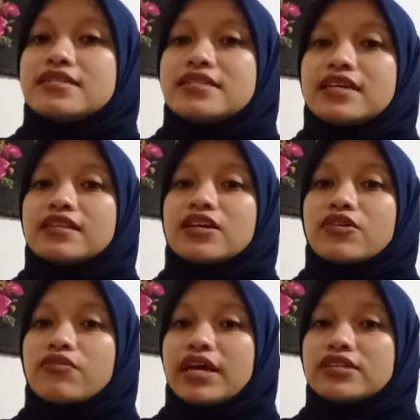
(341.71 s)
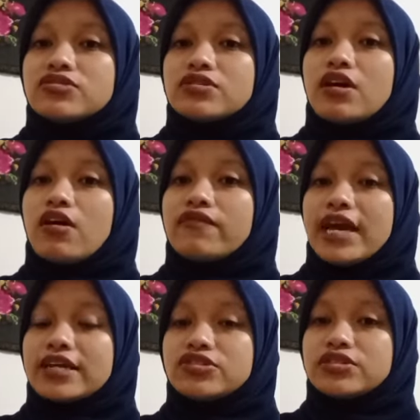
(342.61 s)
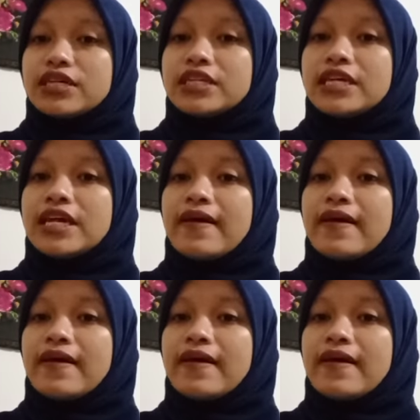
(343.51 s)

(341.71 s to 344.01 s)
seeing the crutch of action,